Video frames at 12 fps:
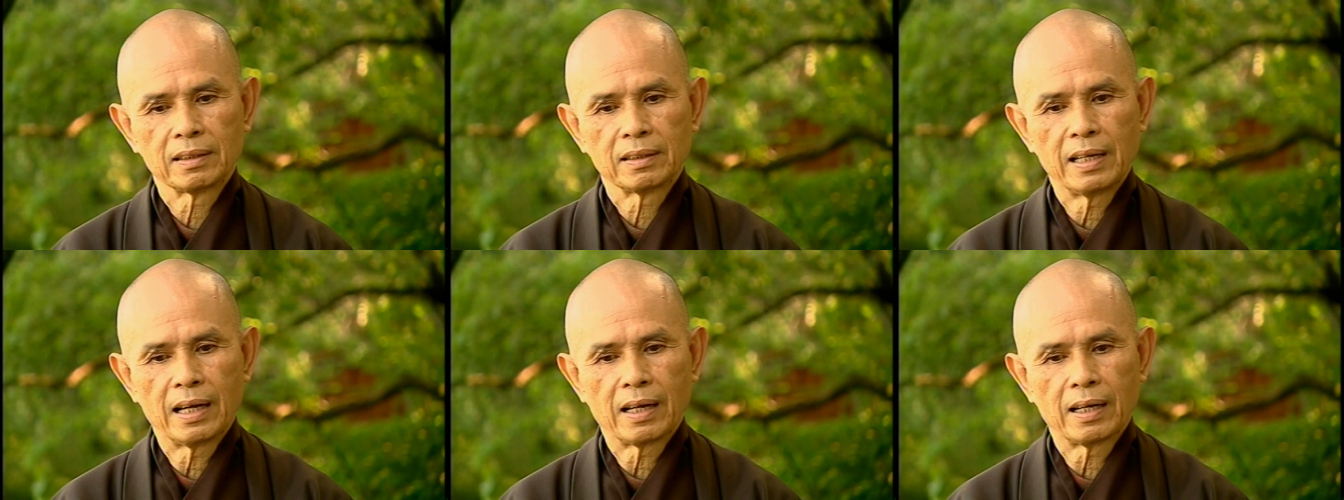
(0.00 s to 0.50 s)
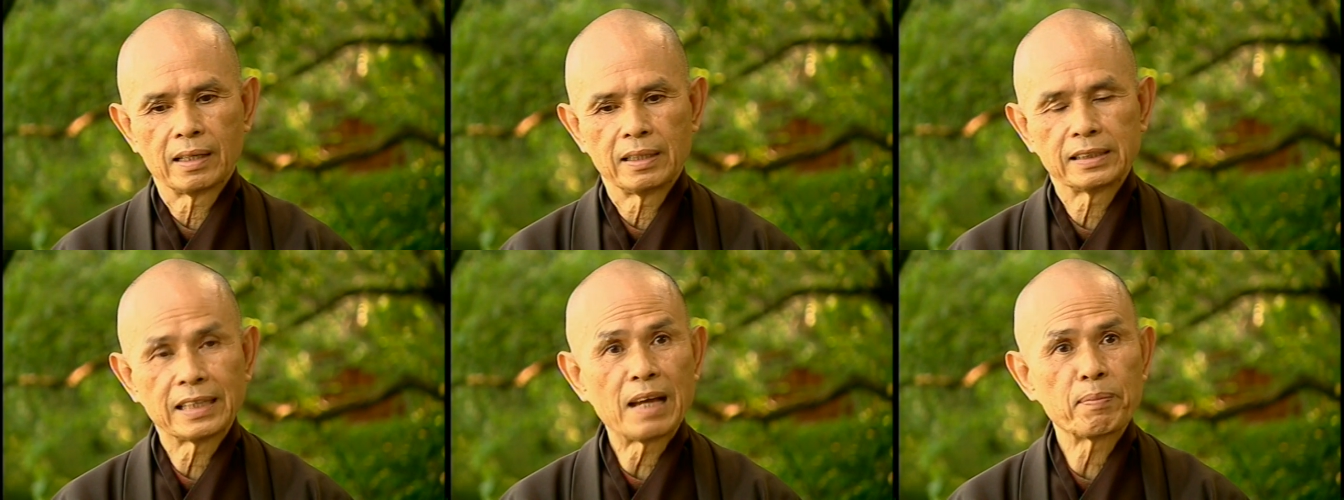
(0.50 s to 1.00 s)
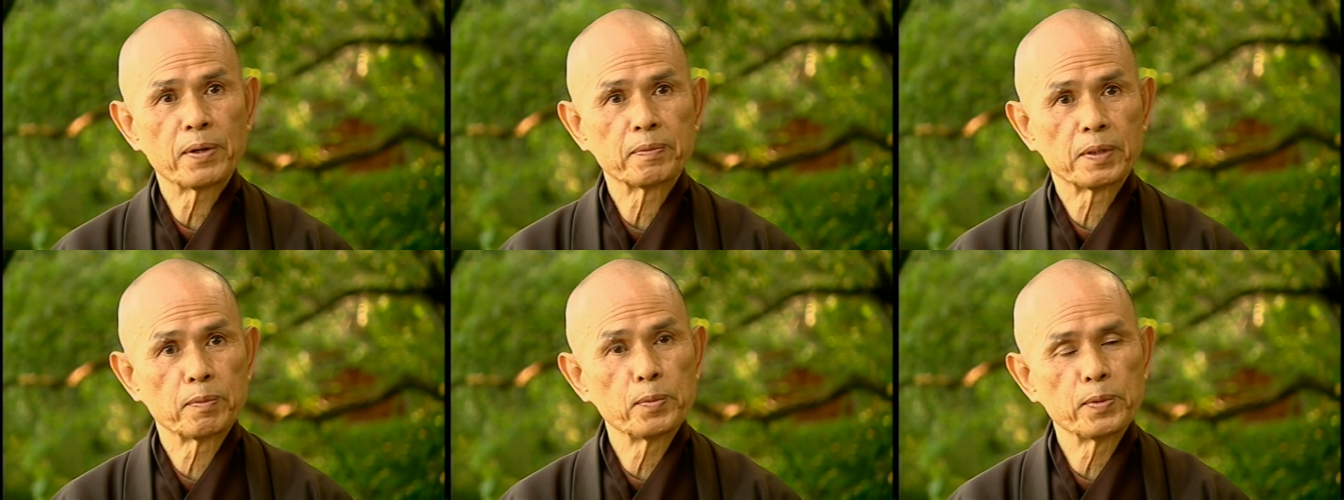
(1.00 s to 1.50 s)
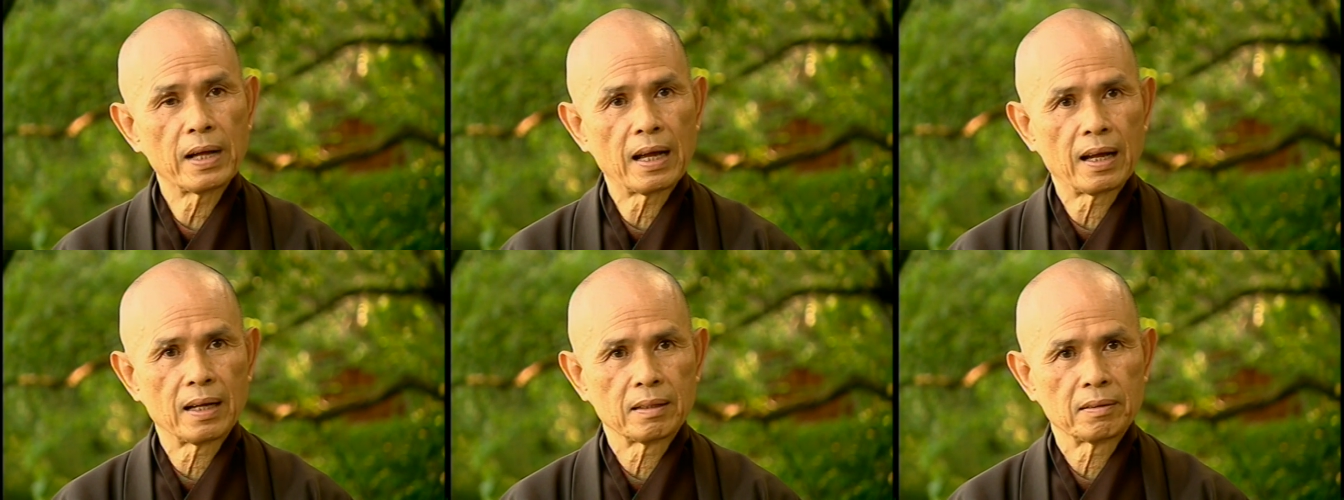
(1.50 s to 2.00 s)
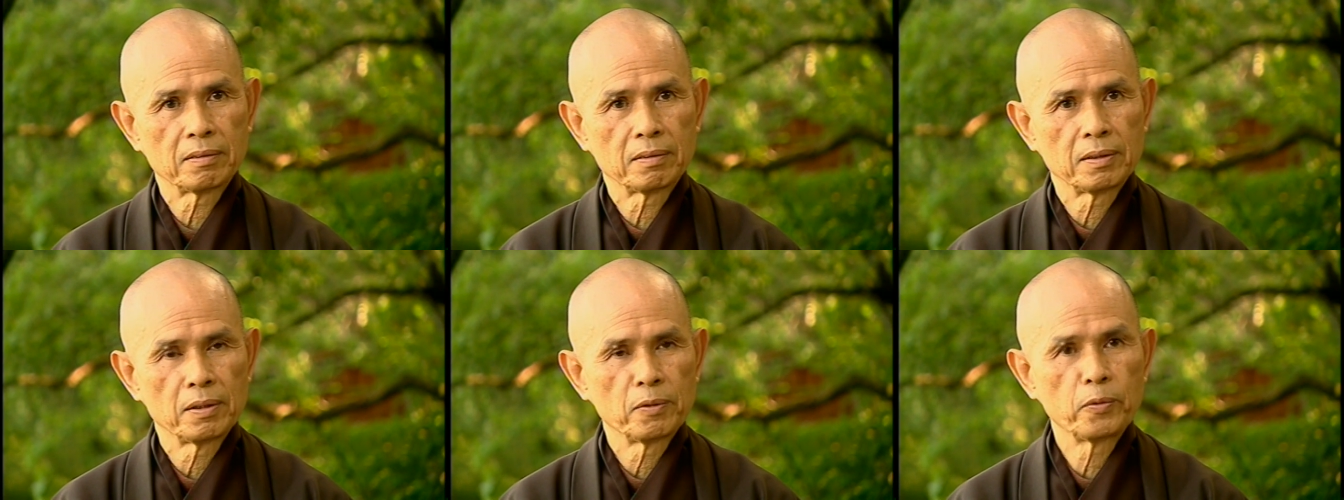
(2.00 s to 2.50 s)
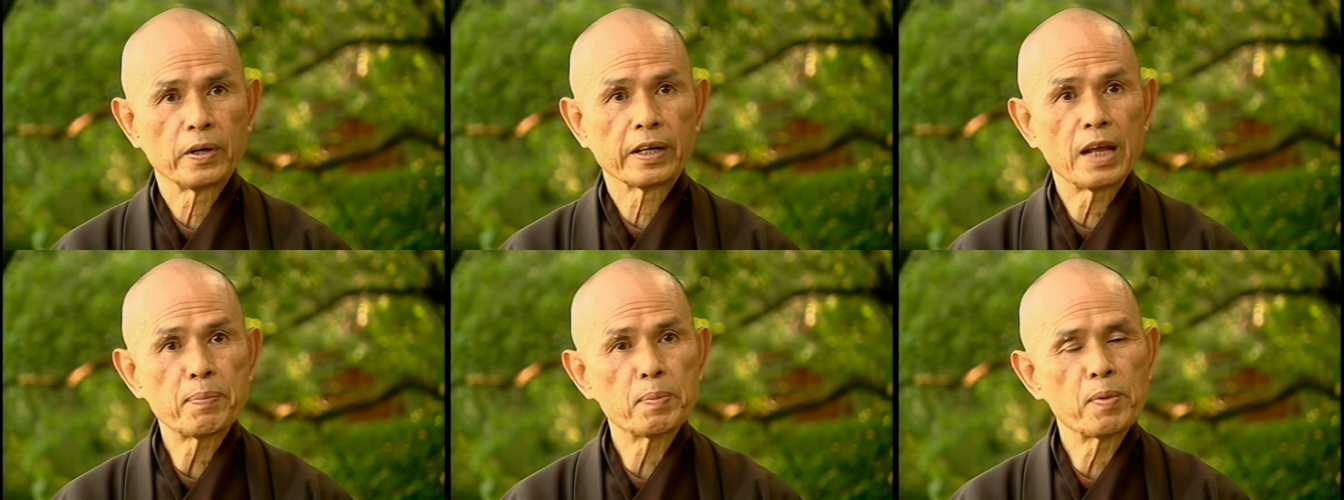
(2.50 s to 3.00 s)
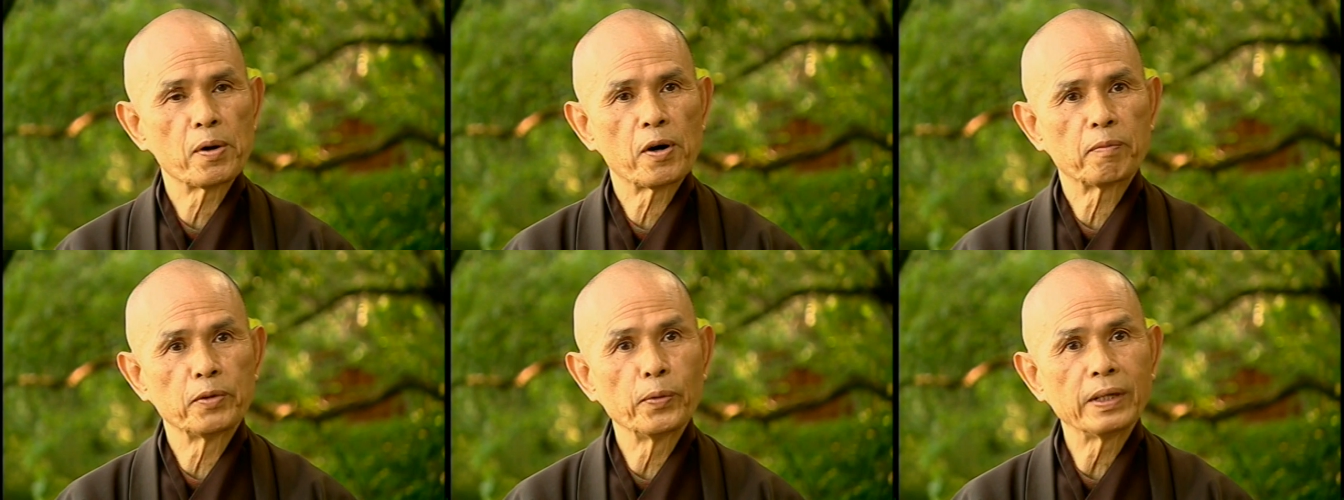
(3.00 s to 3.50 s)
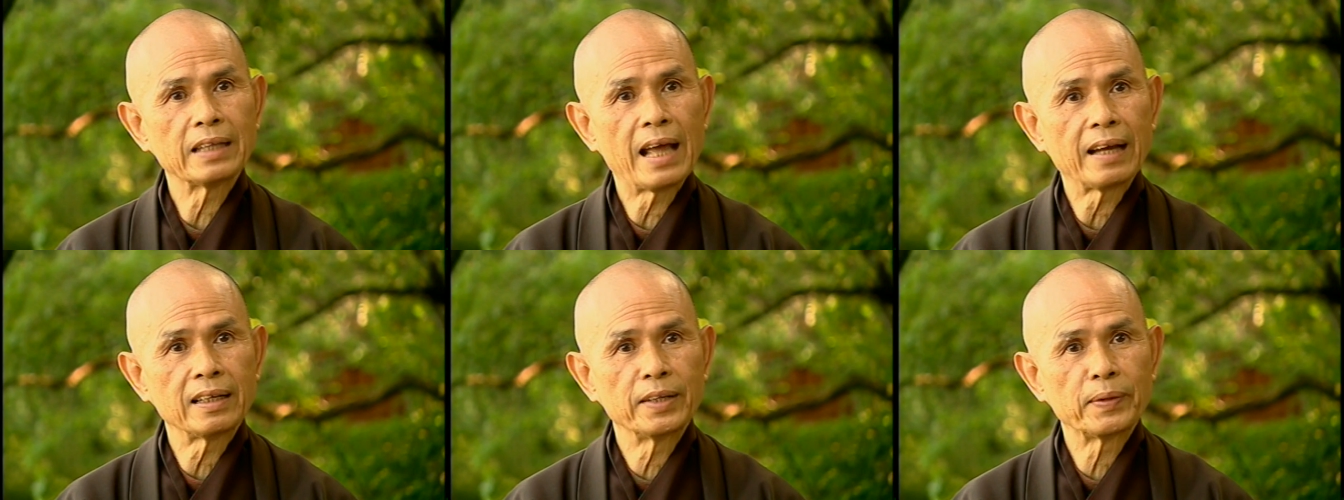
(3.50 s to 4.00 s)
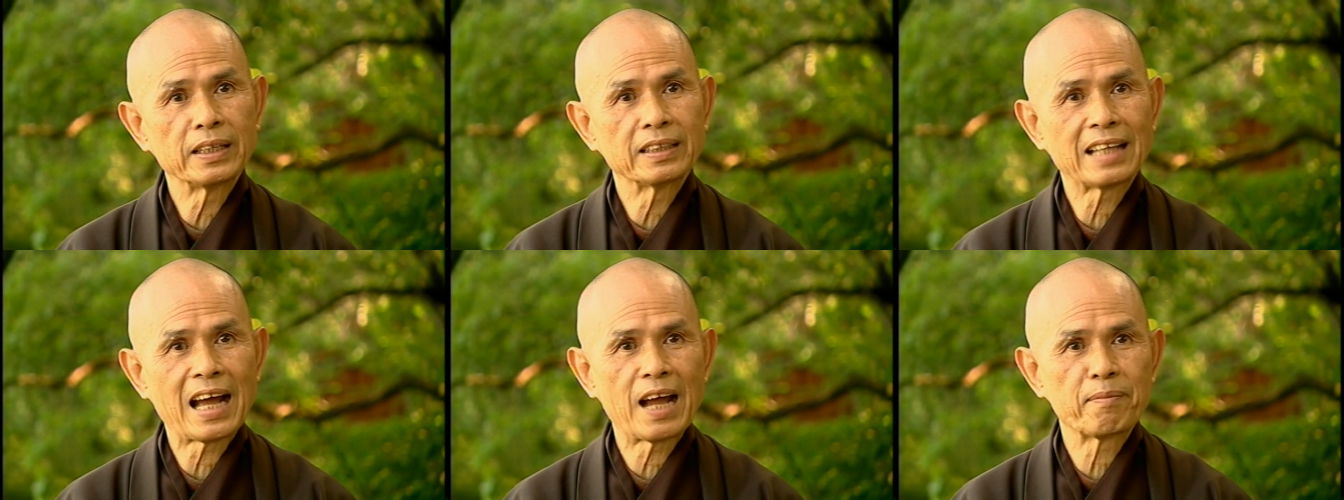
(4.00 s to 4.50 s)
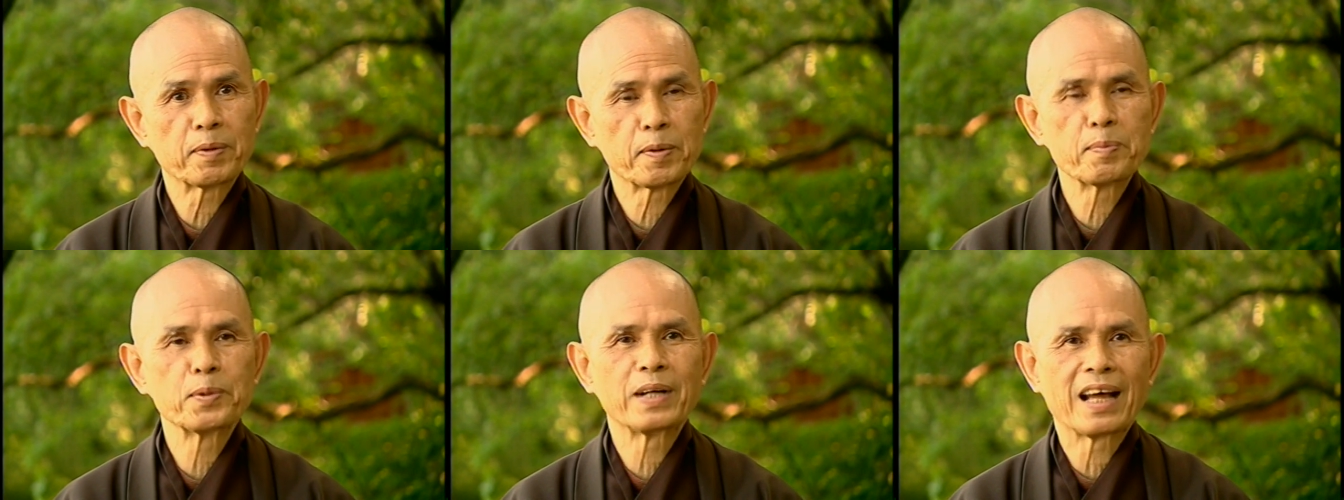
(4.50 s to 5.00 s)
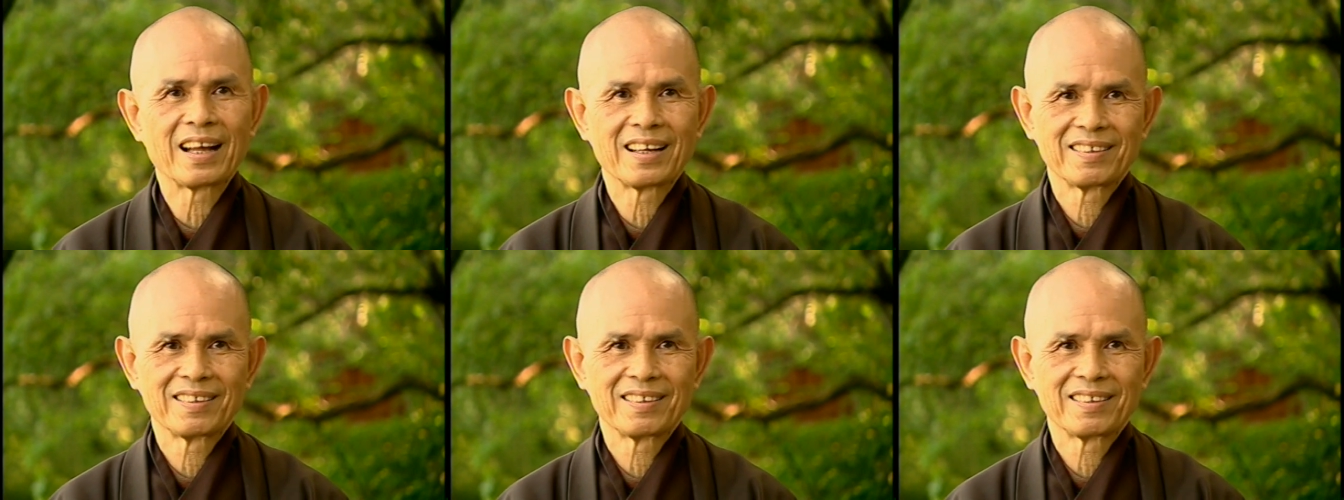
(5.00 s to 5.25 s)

there are disciples of the Buddha who were capable of doing that during the time of the Buddha.